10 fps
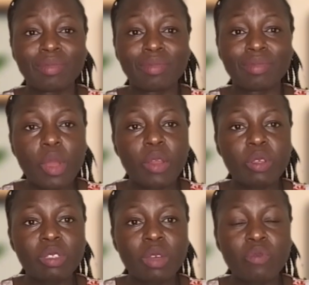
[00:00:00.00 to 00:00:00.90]
You can
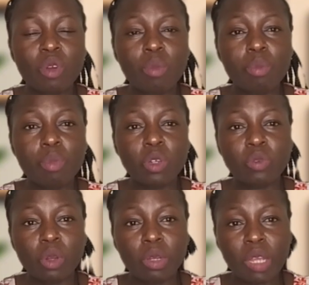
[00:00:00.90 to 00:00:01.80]
use them for
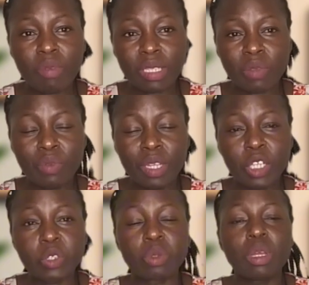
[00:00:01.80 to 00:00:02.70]
portfolio
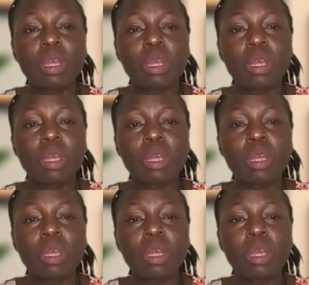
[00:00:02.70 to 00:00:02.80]
diversification.